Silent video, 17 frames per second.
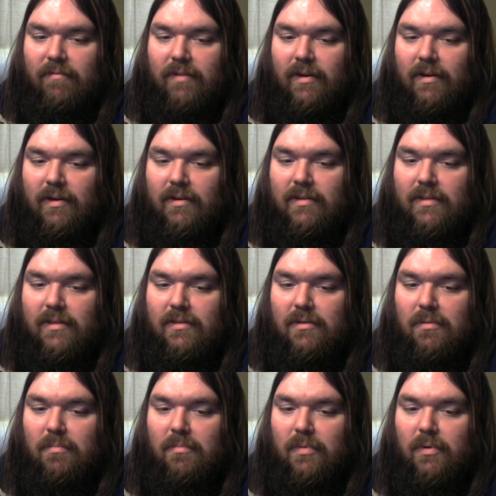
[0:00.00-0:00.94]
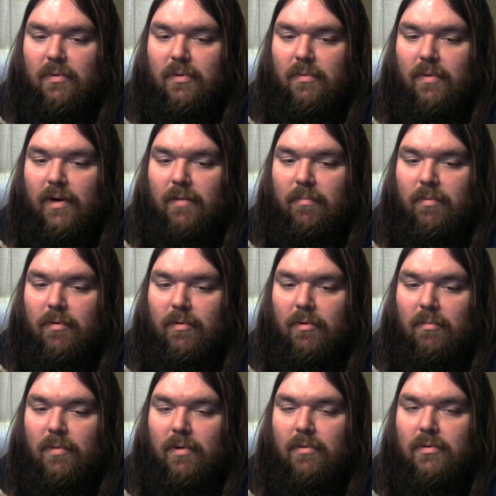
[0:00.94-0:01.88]
Vinegar Syndrome Blu-ray
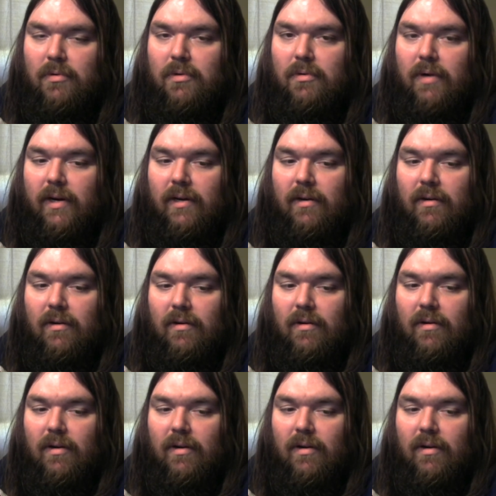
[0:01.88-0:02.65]
promo trailer.